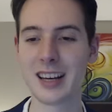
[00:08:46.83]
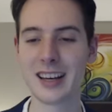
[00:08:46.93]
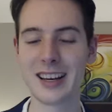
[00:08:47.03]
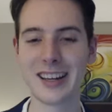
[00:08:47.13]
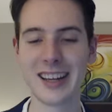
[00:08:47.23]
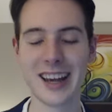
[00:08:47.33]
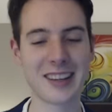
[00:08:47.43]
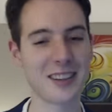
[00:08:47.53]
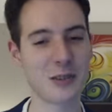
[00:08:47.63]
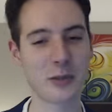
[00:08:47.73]

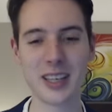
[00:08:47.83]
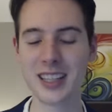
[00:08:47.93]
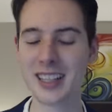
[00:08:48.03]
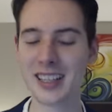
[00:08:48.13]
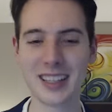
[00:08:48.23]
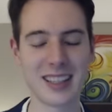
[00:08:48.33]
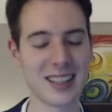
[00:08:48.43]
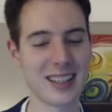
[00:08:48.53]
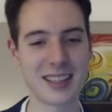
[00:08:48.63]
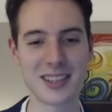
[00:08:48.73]
attacking the queen,
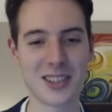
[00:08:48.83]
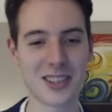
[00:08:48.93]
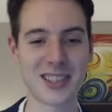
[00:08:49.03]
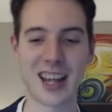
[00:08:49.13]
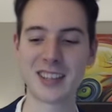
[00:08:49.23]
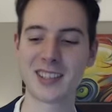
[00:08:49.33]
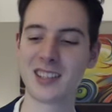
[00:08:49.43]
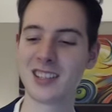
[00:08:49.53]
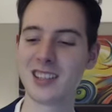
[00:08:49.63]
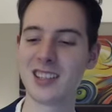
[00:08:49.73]
just nuts.
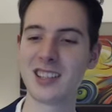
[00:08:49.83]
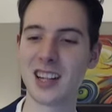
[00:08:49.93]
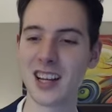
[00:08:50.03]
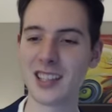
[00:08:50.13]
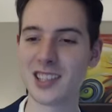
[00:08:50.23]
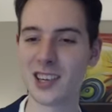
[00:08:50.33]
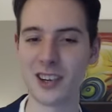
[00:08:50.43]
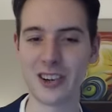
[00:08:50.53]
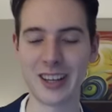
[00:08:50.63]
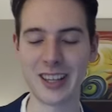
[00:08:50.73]
These lines
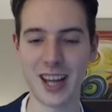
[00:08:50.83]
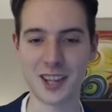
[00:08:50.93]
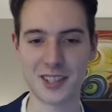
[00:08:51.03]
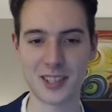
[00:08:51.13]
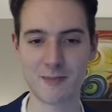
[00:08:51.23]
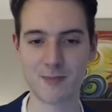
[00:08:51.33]
are nuts.